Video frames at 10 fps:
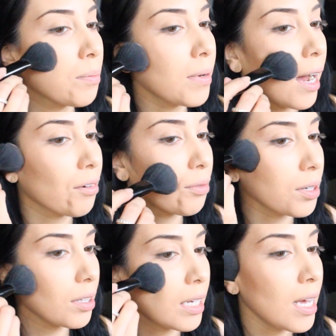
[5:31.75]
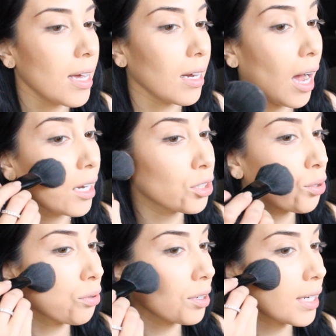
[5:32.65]
I'm not really
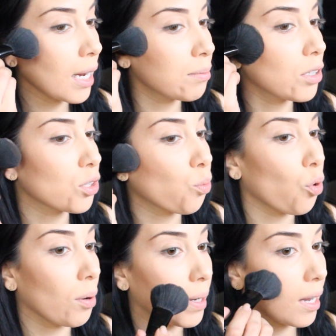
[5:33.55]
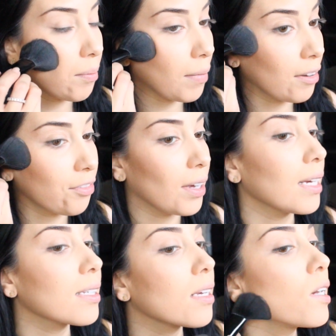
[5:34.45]
contouring, I'm just warming up my
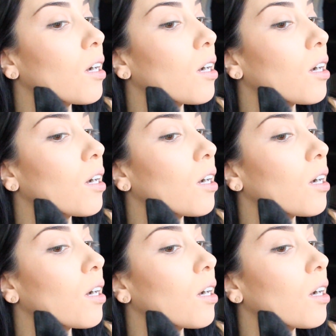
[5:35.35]
face.